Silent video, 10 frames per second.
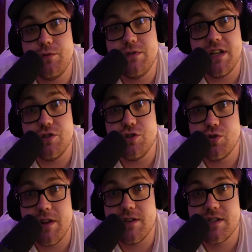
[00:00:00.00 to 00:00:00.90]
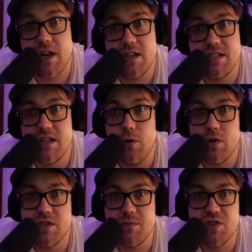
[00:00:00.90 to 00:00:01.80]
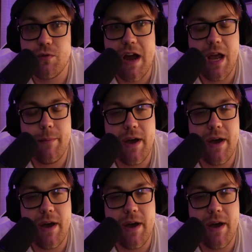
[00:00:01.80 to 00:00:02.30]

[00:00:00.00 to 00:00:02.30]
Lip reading: you did enjoy this content, or subscribe.